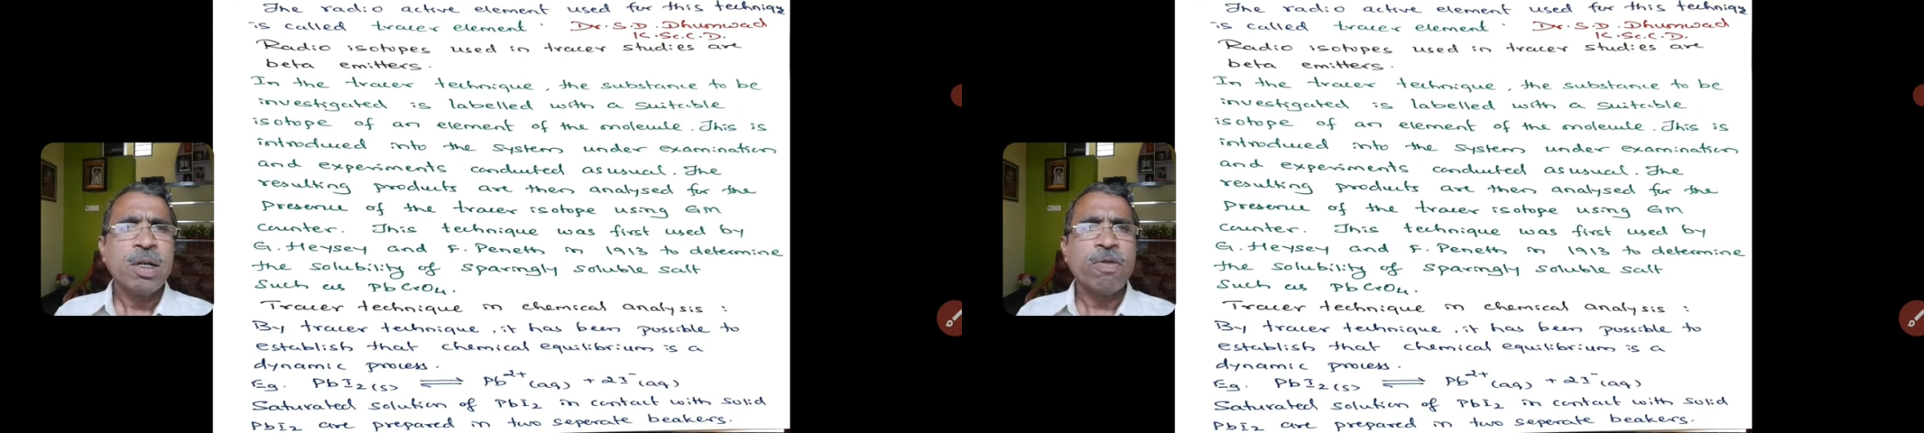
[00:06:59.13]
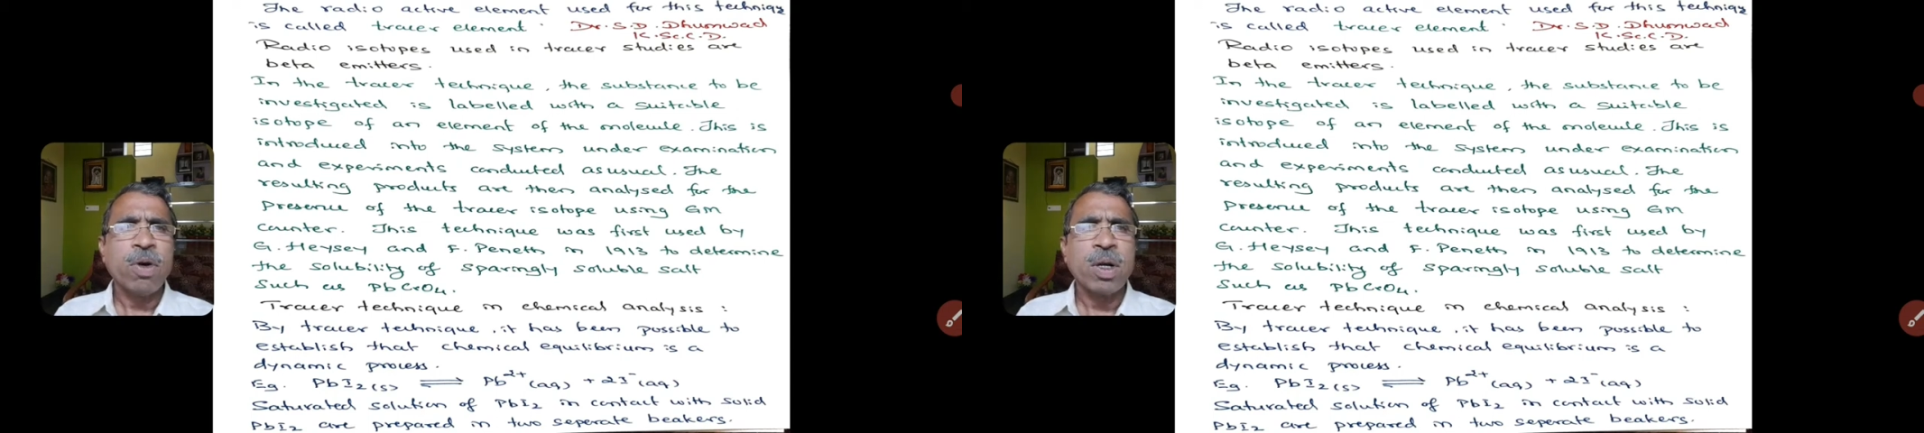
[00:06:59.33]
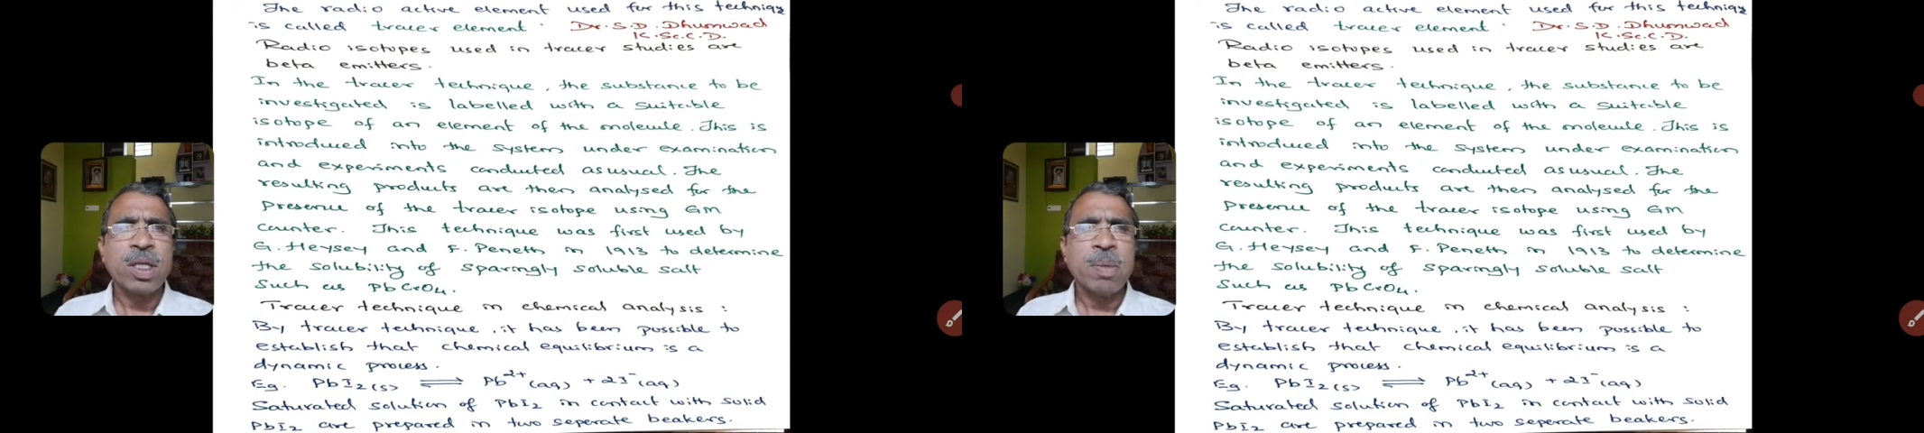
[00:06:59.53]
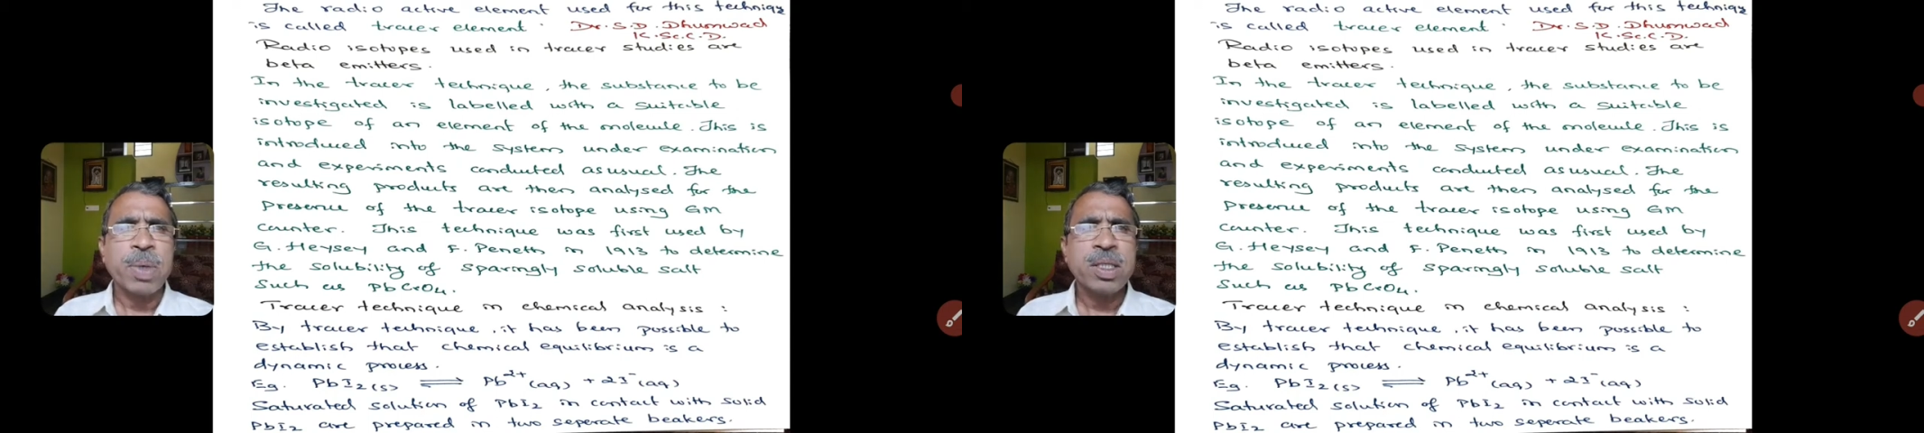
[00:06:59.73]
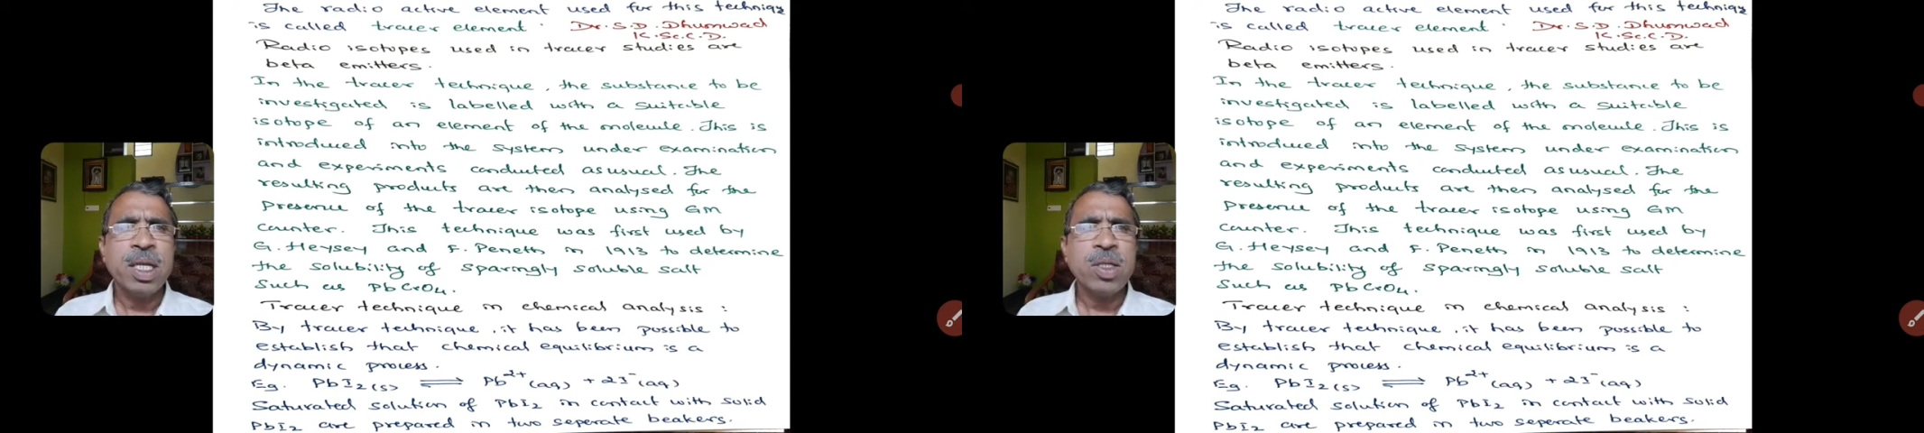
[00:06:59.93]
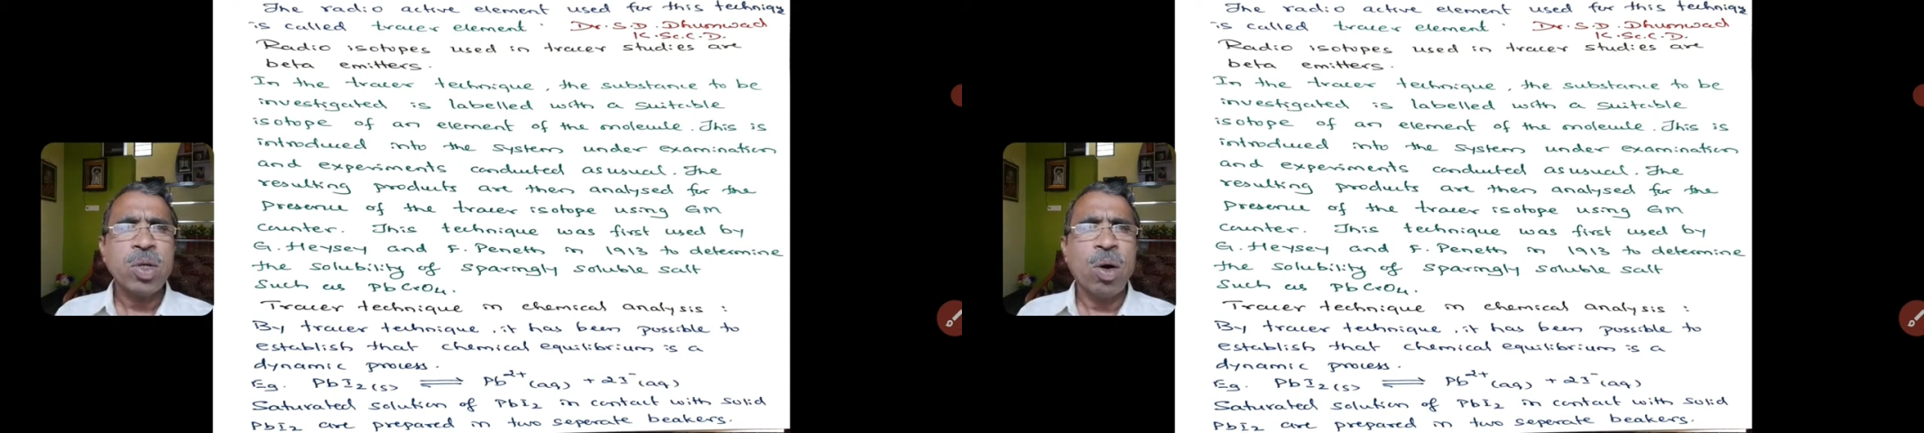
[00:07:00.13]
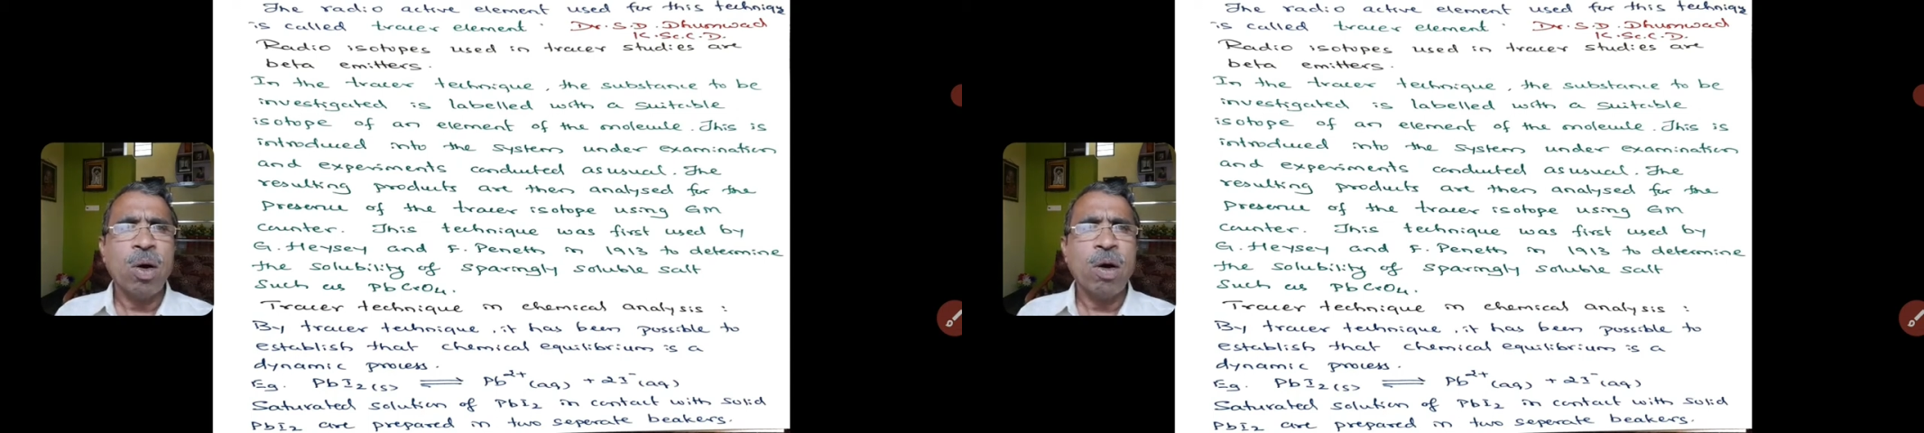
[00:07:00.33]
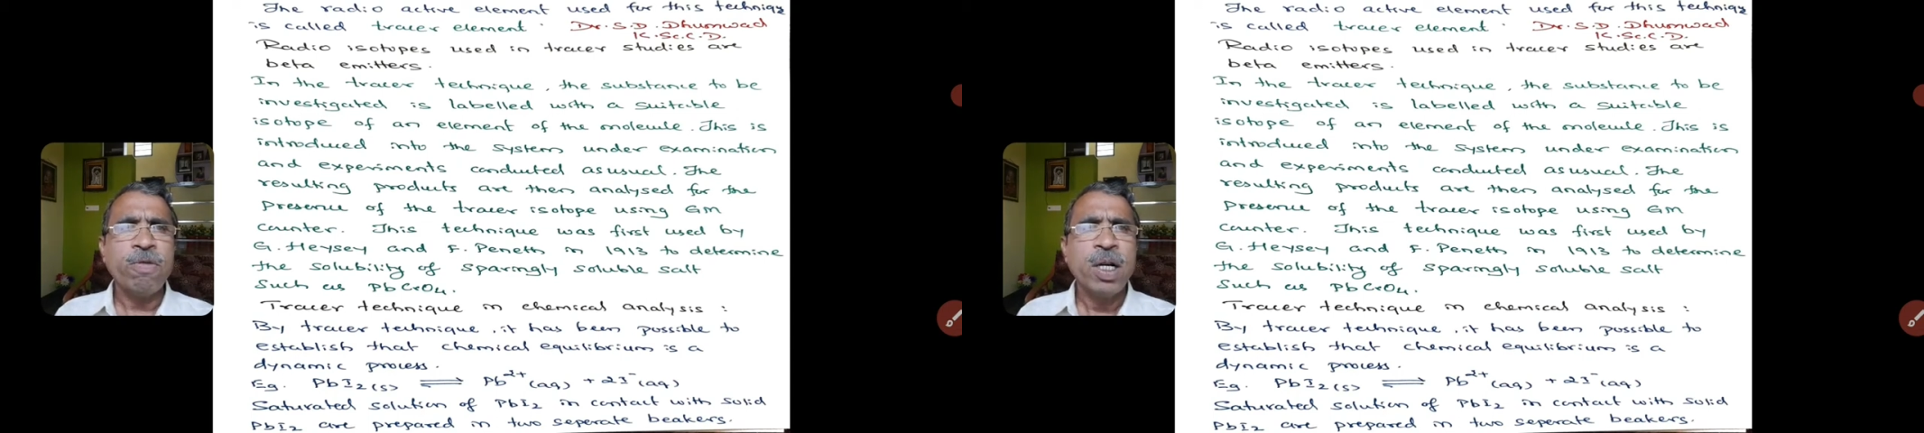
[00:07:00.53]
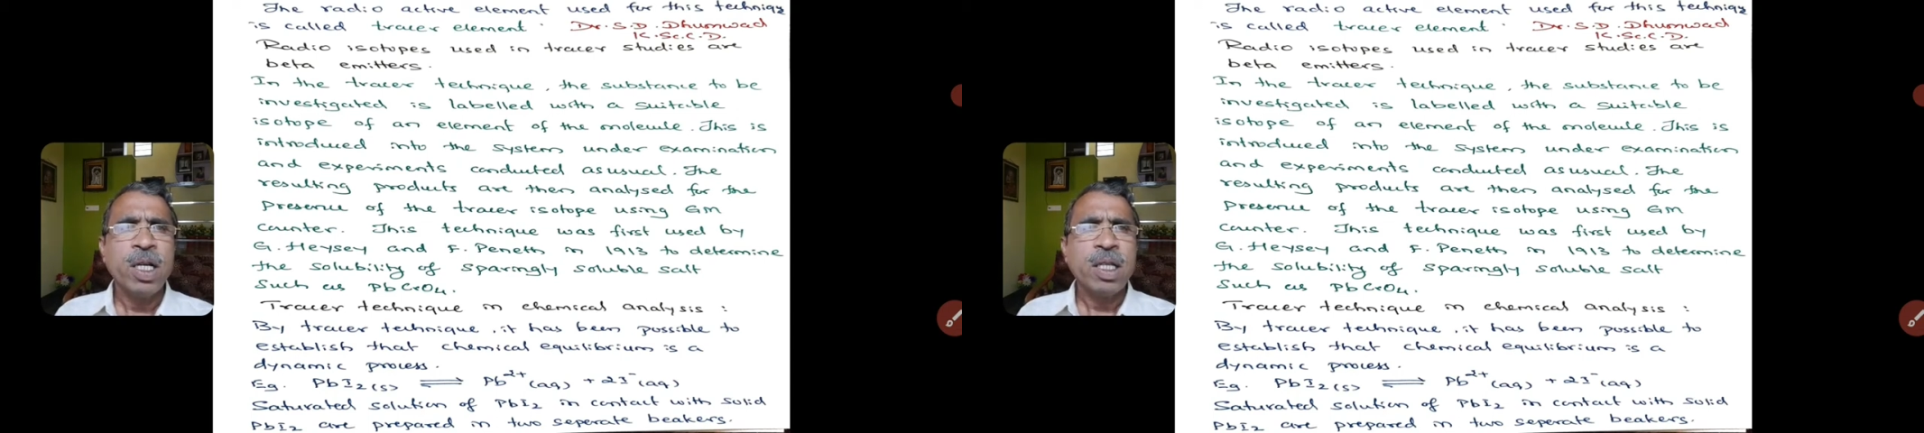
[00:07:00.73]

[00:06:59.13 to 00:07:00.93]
for the presence of